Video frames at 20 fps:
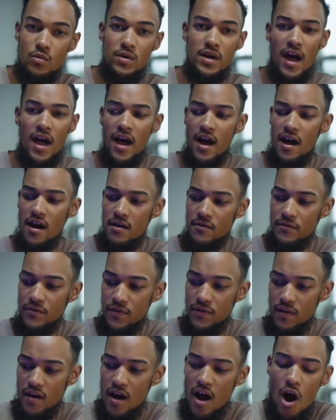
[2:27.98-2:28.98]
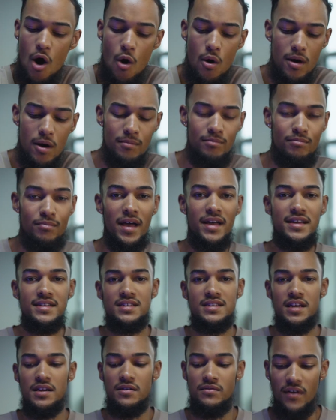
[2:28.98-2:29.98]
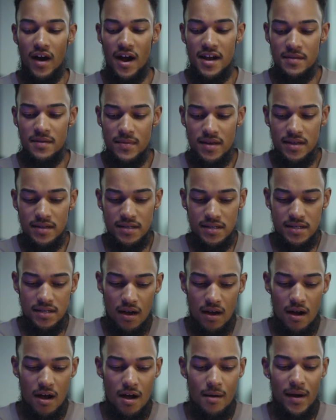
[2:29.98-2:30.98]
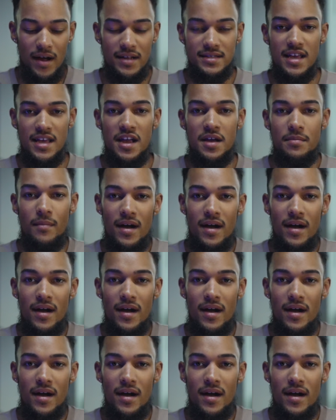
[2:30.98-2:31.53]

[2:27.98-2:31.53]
we have our basic vitamins. I take